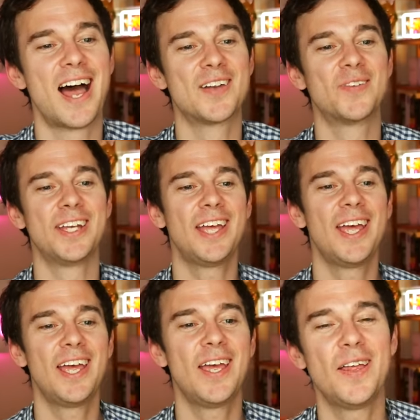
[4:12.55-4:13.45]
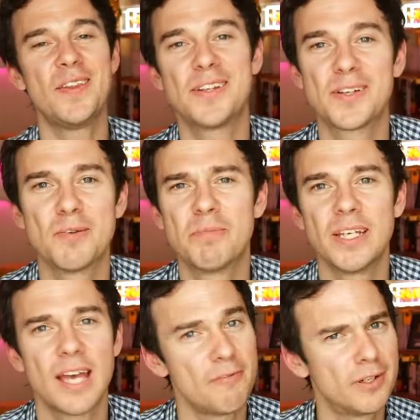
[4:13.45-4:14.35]
And we hear here this could
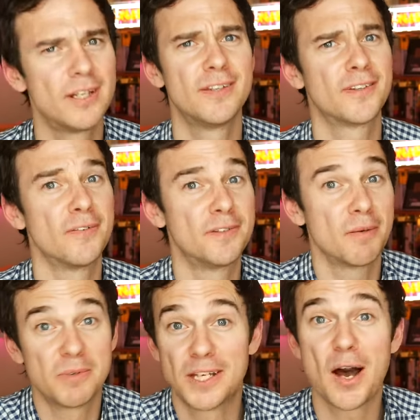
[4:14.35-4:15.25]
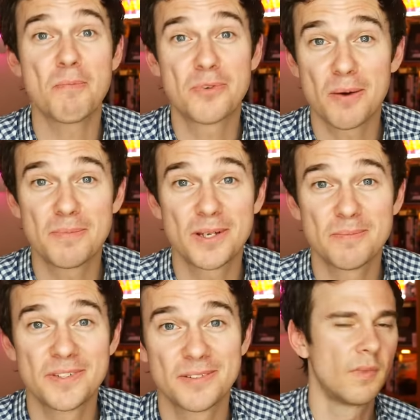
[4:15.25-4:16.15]
be evidence of some gut
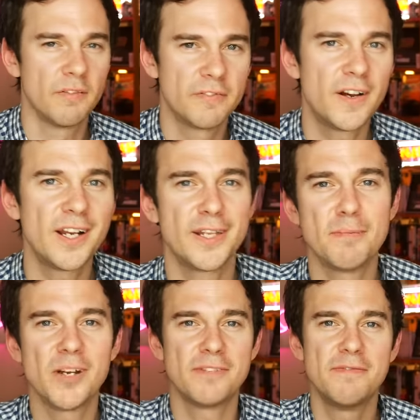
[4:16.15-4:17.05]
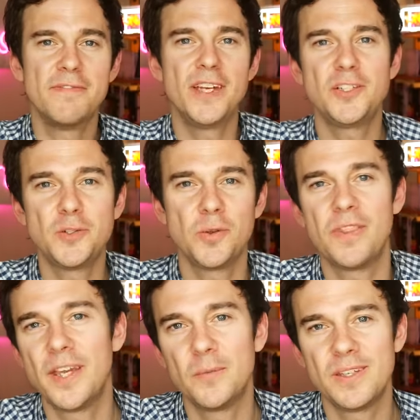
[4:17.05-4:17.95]
problems. And finally, the most visual
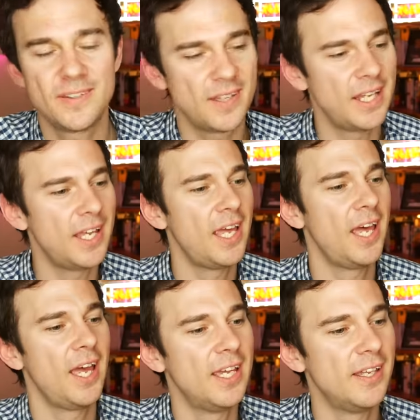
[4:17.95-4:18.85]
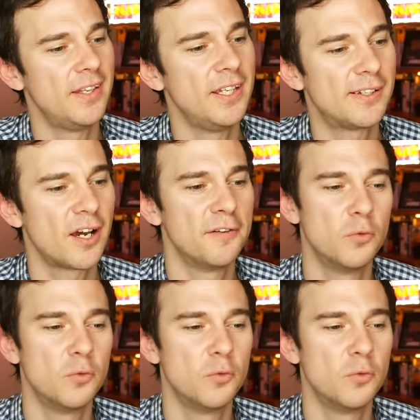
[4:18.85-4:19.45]
thing we see here are these kind